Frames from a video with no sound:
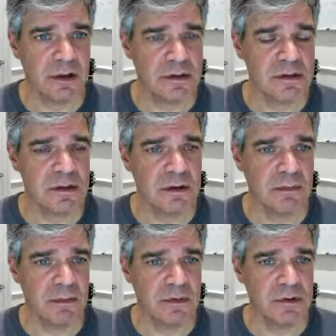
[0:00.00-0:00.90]
it's
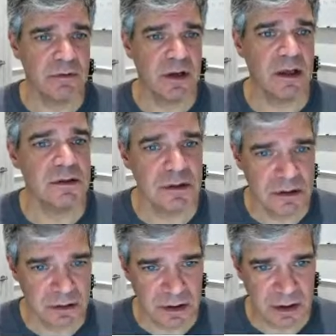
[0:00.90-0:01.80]
sort of an
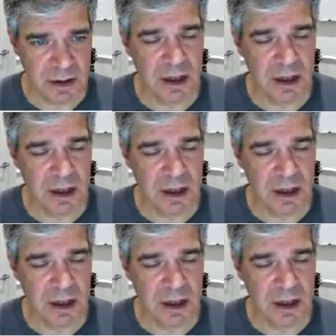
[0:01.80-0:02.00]
engineering,